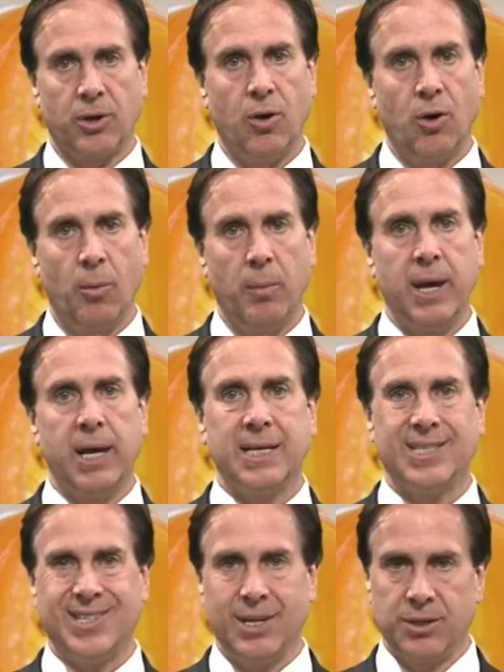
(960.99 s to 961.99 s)
the home
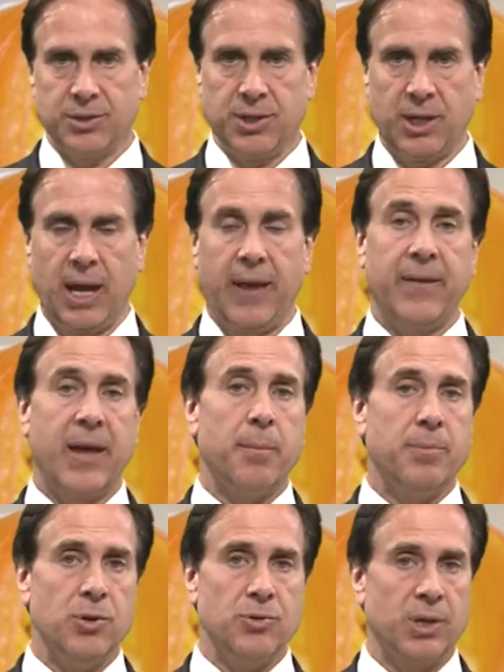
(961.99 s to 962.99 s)
steals it and they
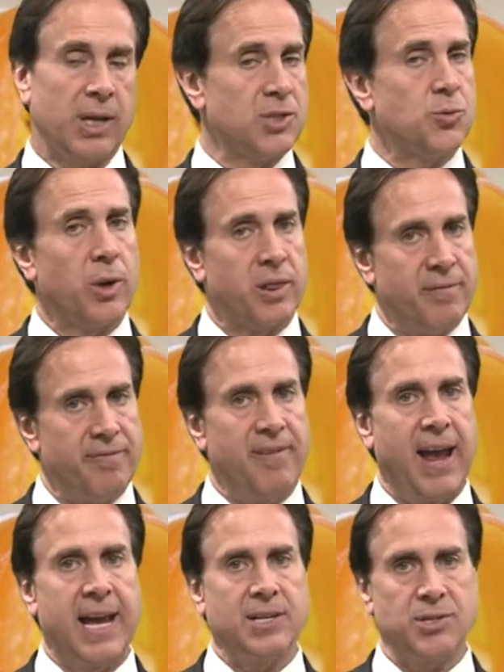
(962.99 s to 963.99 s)
abuse it. It's one of the
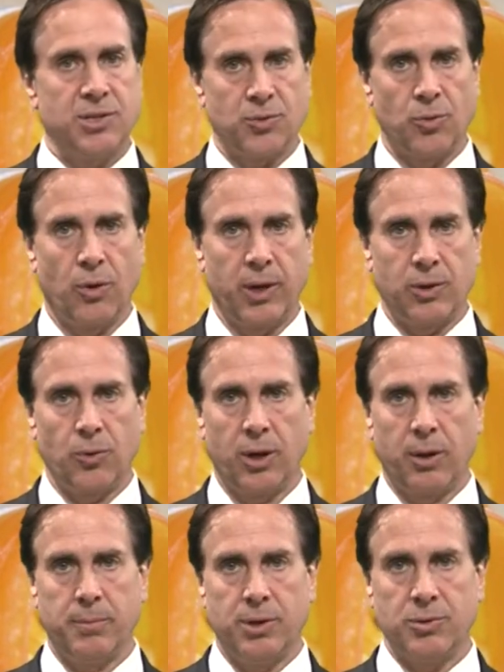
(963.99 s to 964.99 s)
fastest growing
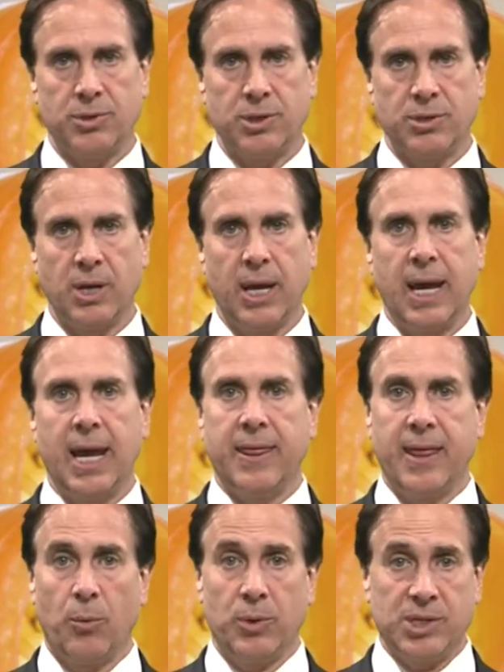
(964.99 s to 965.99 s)
drug abuses
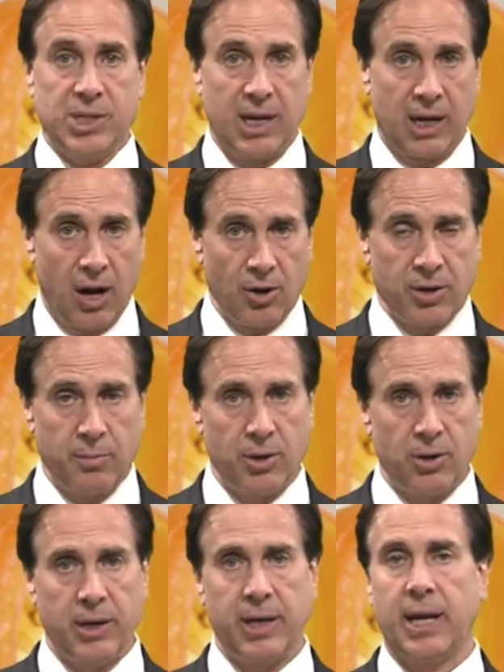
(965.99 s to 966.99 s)
that we see in our
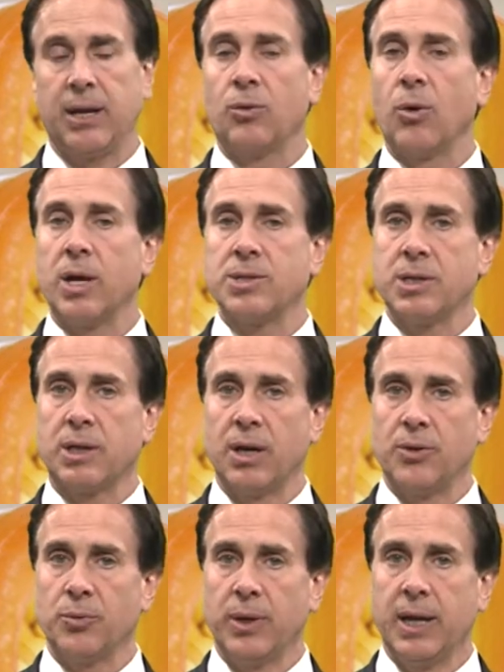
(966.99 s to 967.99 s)
community and across the
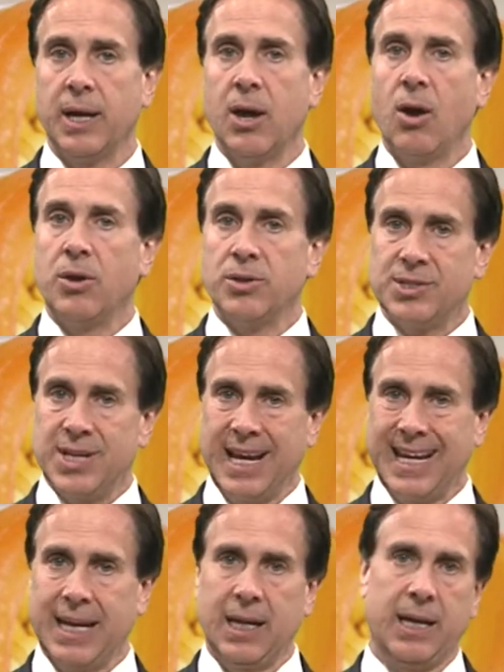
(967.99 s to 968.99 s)
country.
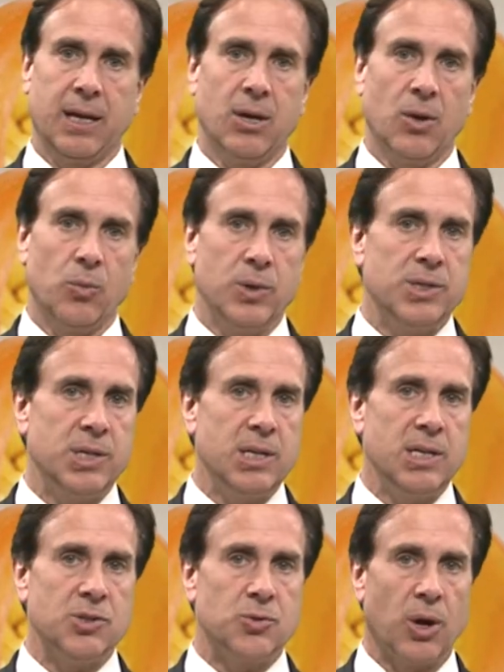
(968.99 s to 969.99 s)
Secondly, we see
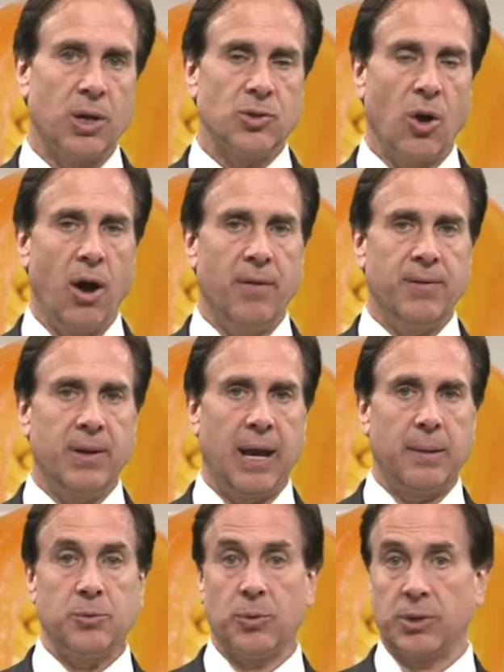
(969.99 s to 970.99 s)
these drugs
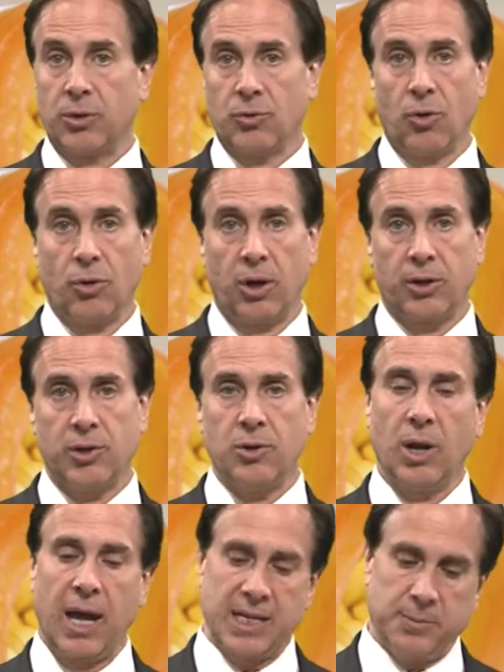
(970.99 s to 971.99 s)
oftentimes when they're no longer
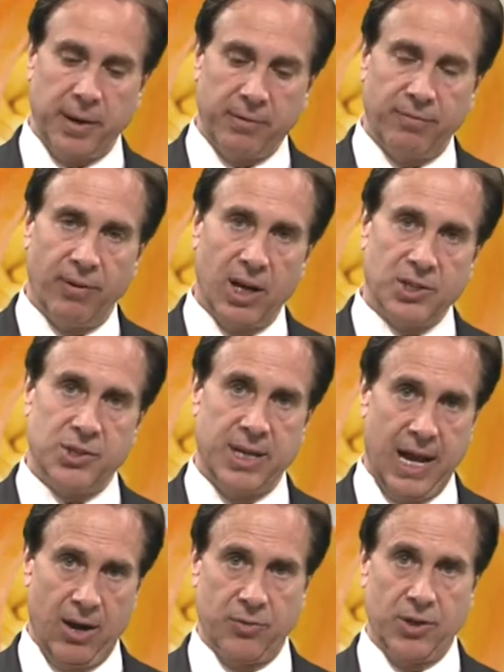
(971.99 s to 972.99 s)
utilized being flushed
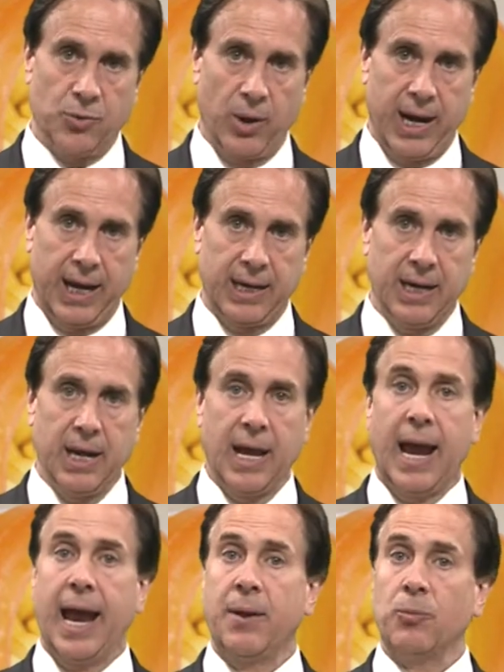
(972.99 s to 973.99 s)
down the drain,
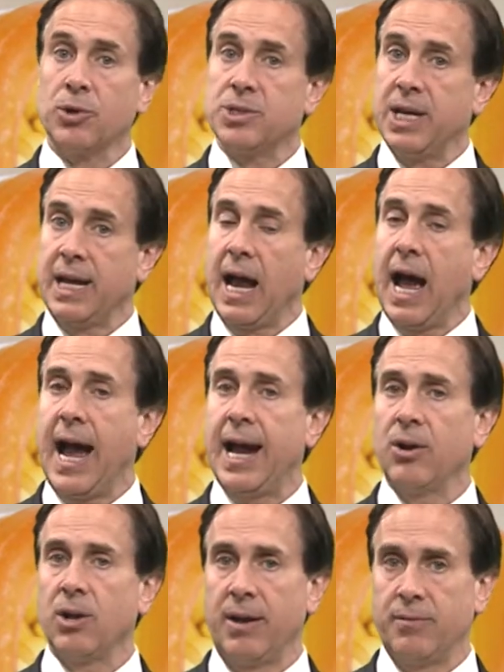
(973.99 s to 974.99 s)
and we're seeing
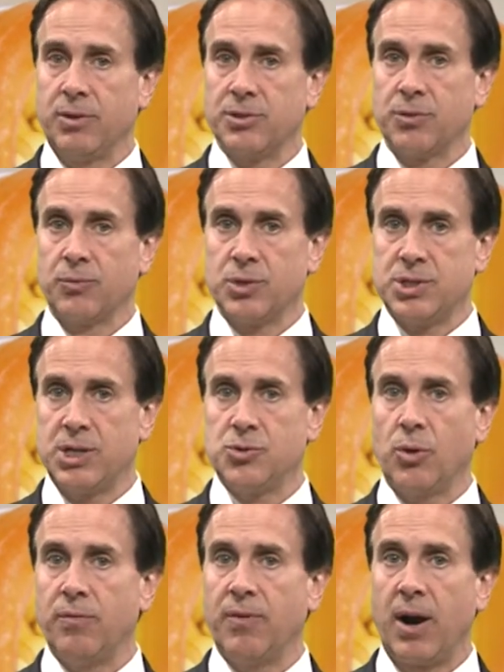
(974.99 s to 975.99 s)
higher levels of
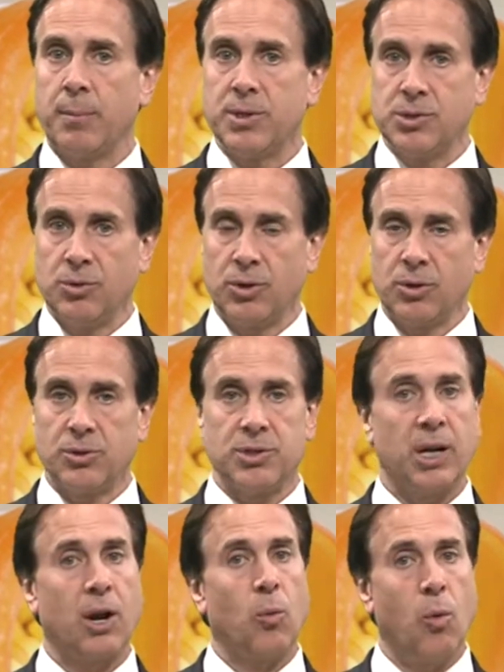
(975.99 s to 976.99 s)
residual pharmaceuticals
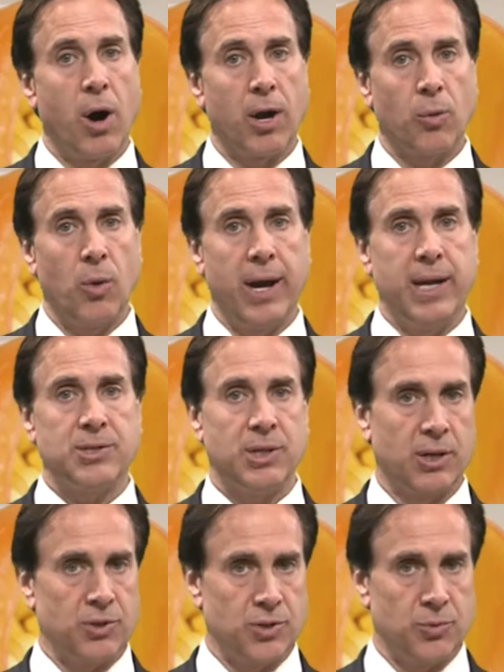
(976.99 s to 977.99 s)
in our waterways and
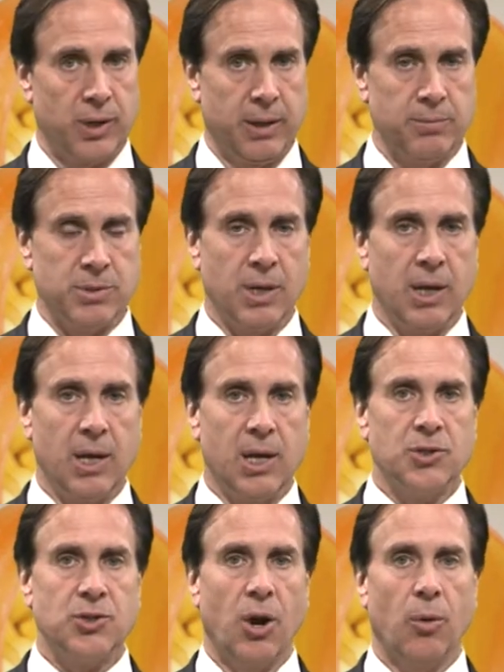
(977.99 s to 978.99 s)
our streams.
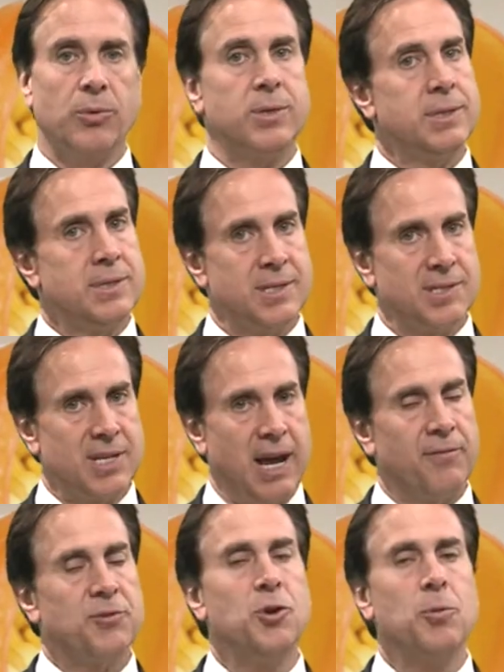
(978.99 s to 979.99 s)
So, to
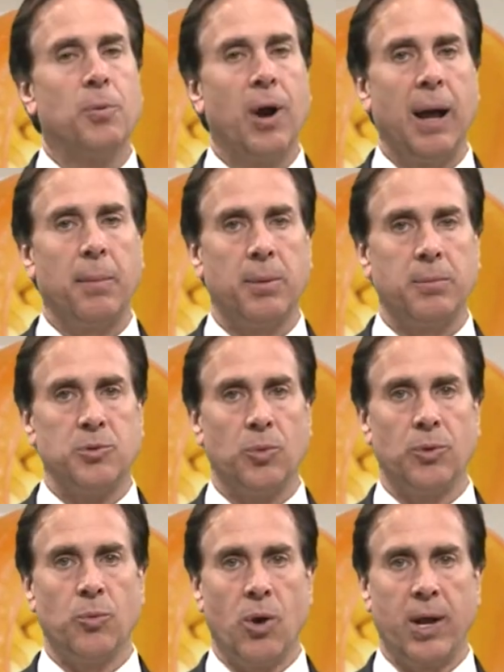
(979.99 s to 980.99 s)
solve two problems
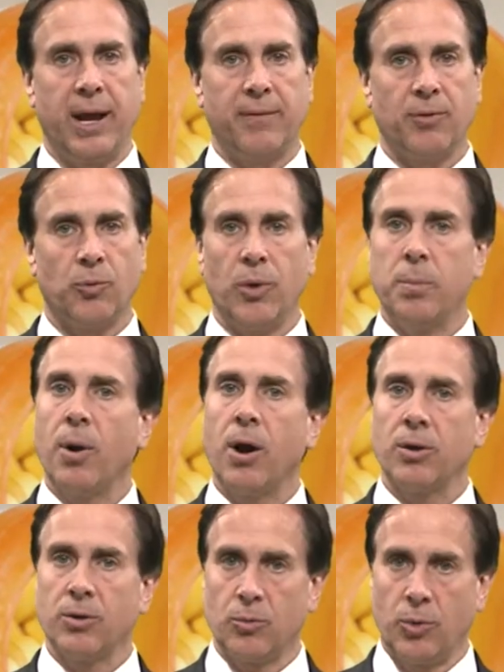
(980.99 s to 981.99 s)
with one effort, we
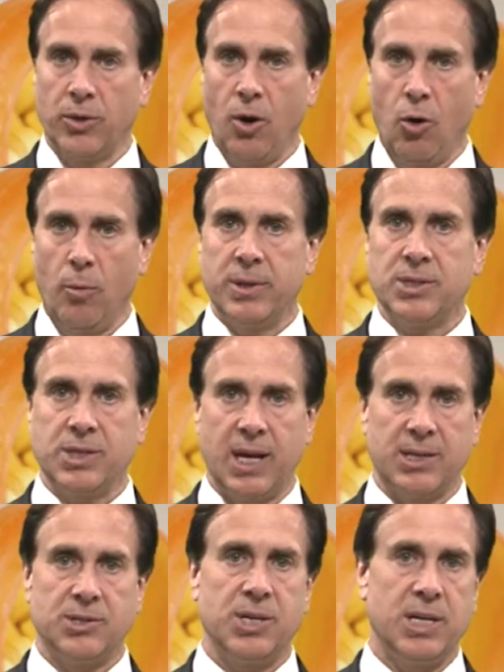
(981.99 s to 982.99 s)
partnered with Home
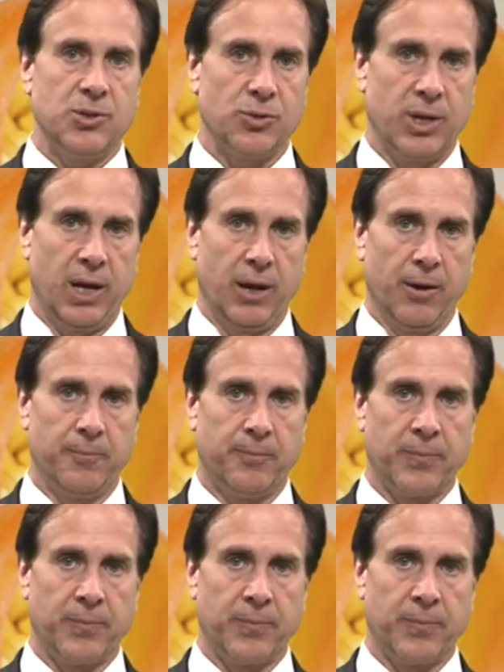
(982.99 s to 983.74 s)
Instead Senior Care